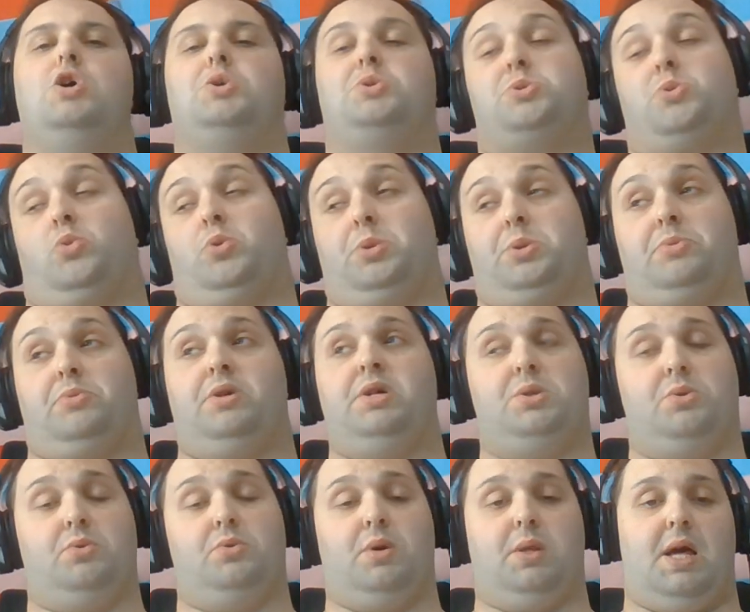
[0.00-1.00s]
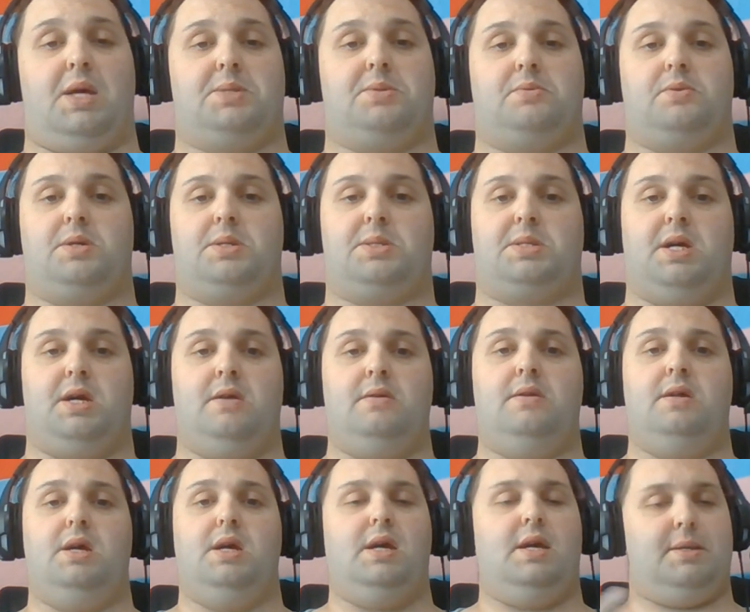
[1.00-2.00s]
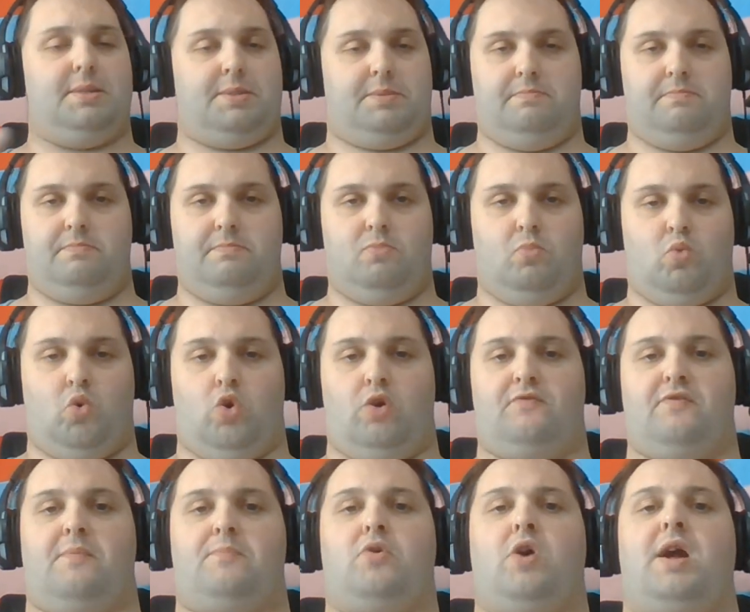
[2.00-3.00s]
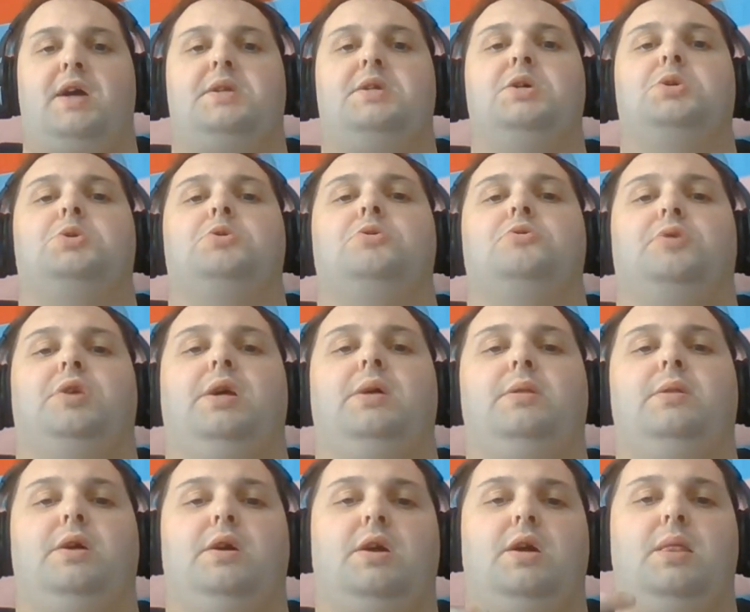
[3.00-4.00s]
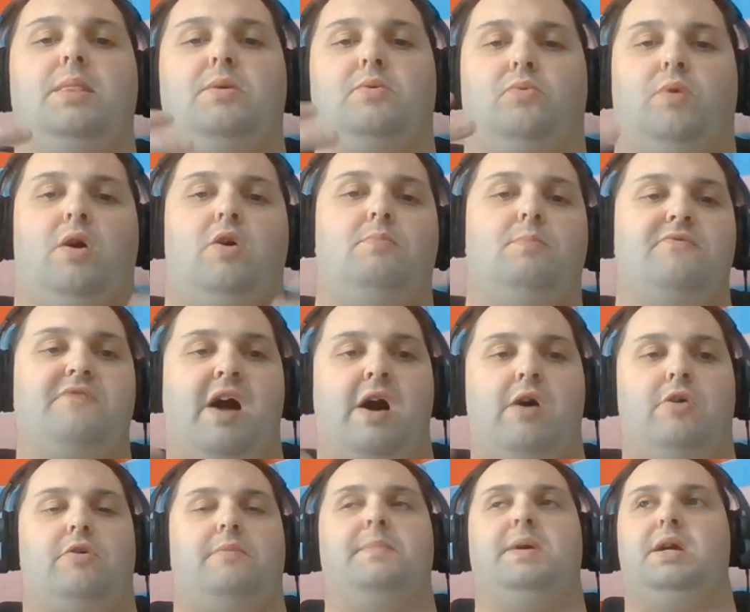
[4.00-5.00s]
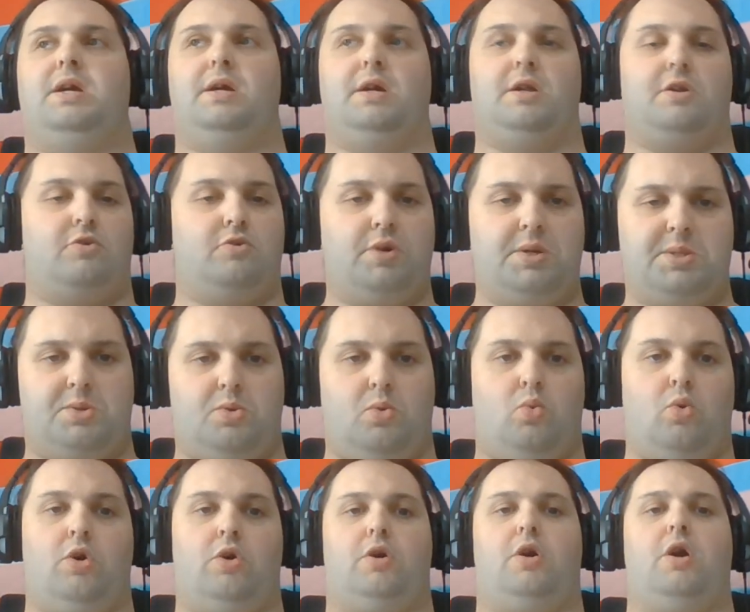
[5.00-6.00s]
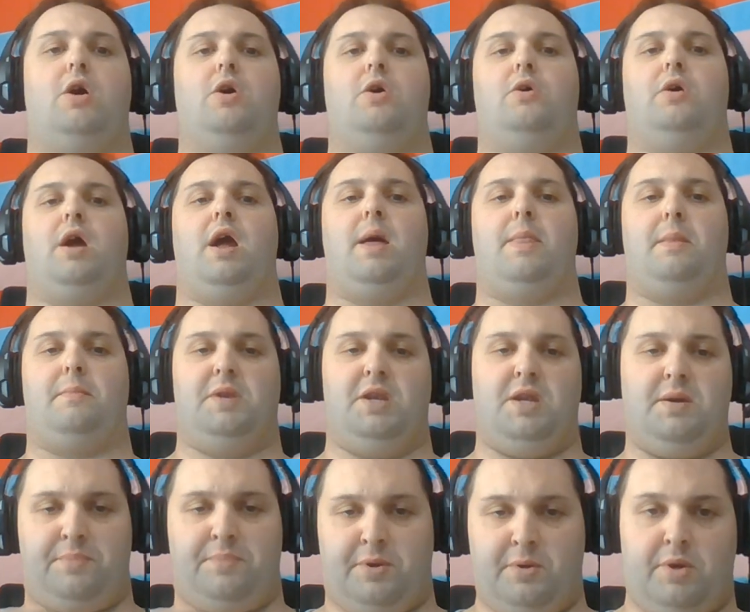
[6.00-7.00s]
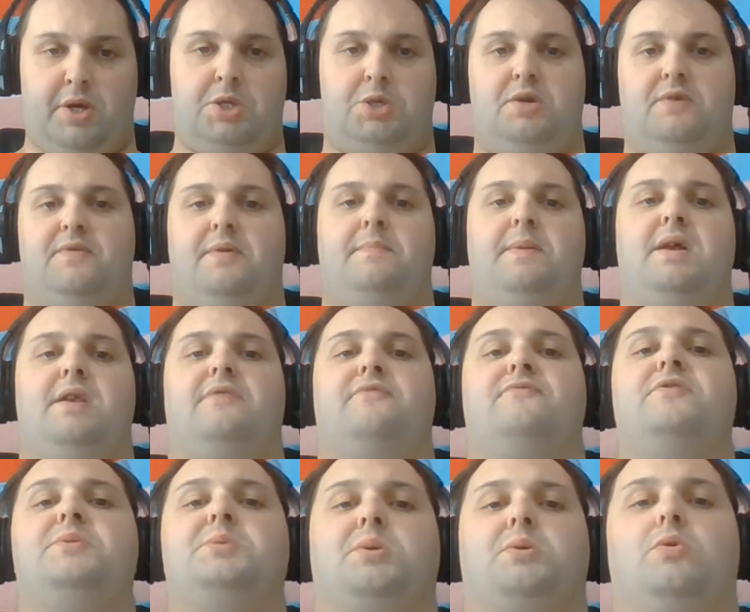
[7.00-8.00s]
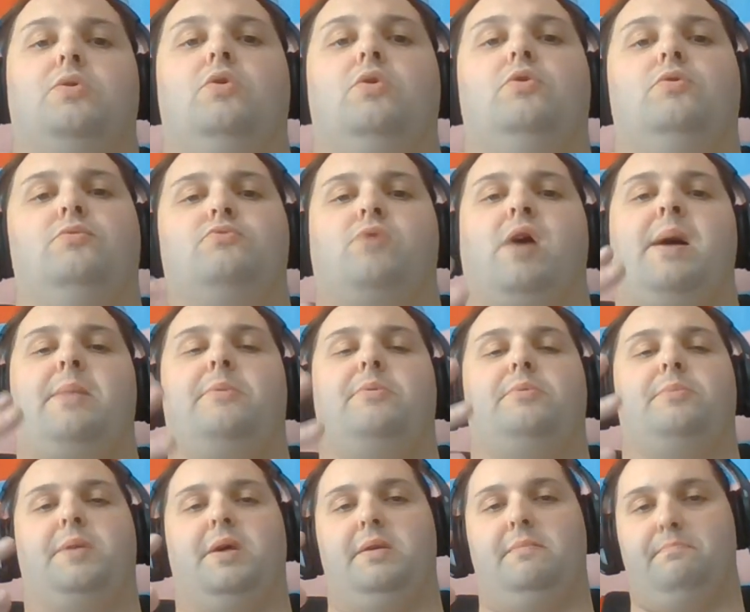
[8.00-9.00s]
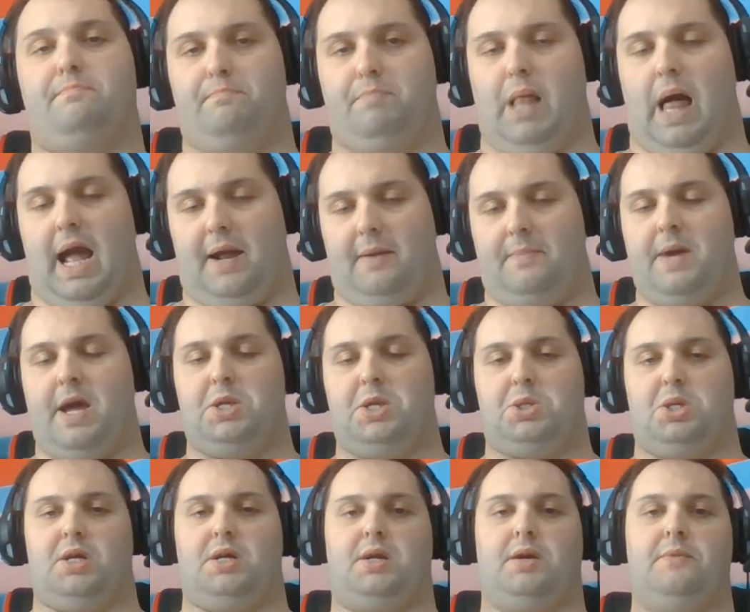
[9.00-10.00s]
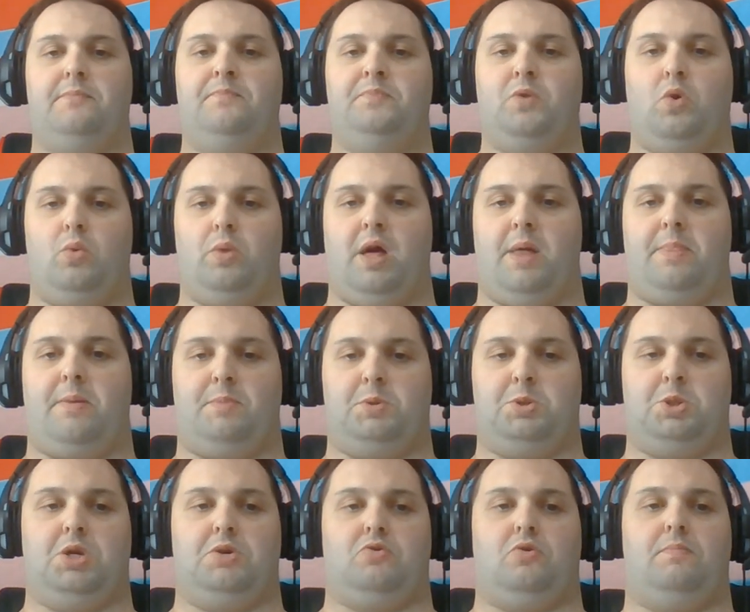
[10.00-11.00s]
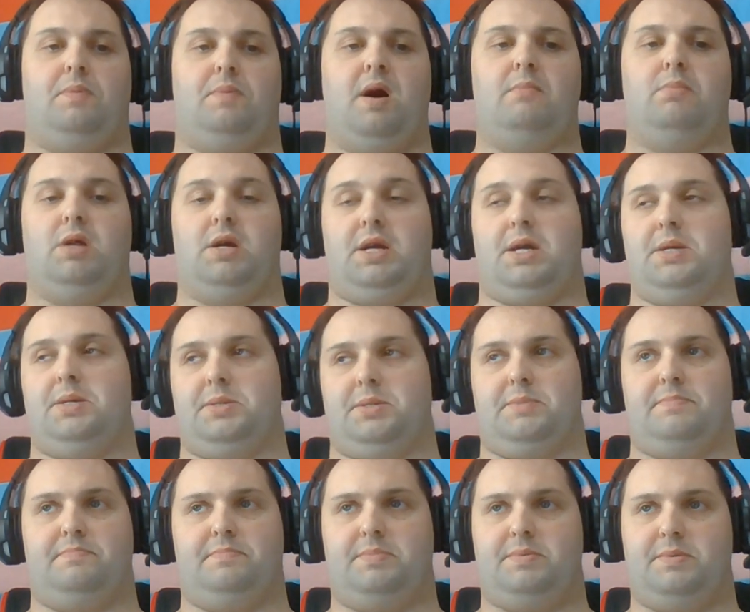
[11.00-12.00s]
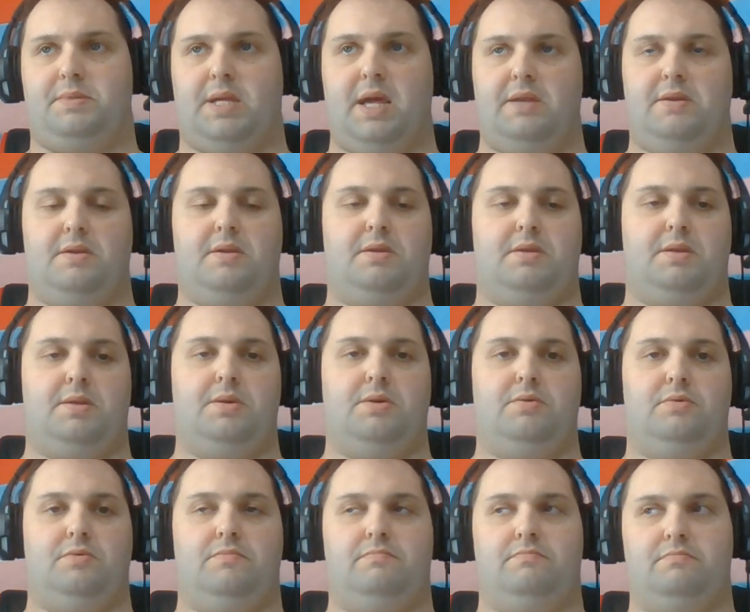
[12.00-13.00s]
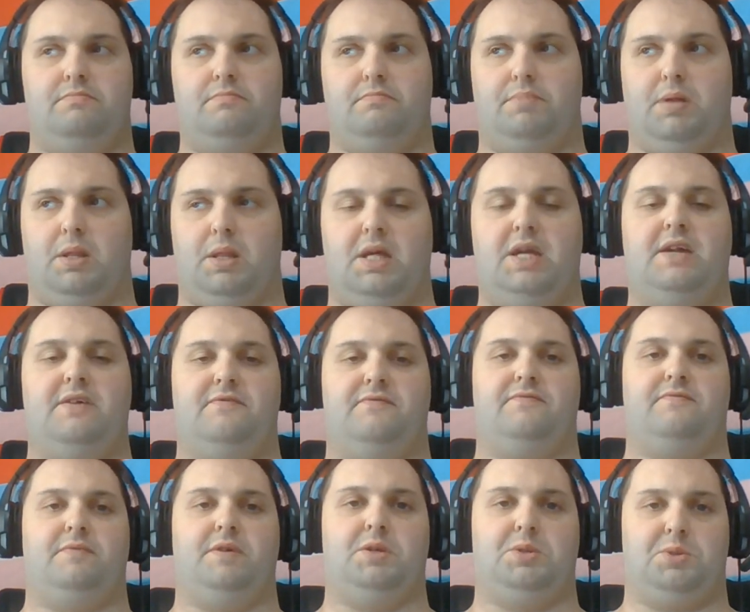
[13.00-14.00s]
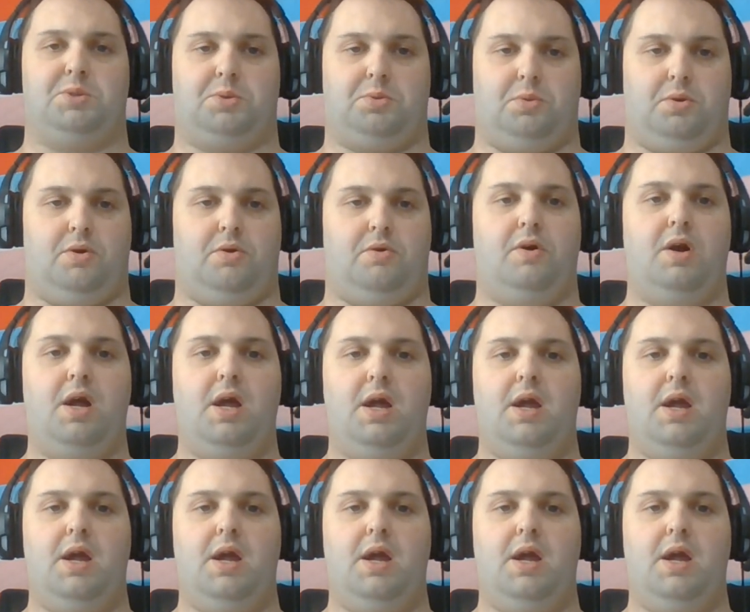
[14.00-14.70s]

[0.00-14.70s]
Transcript: Sorcery, to a lesser extent, is more of a practitioner dealing in the realm of alchemy and crystal work, and the manipulation of the metaphysical, rather than black magic, that the general public has tended to believe is true.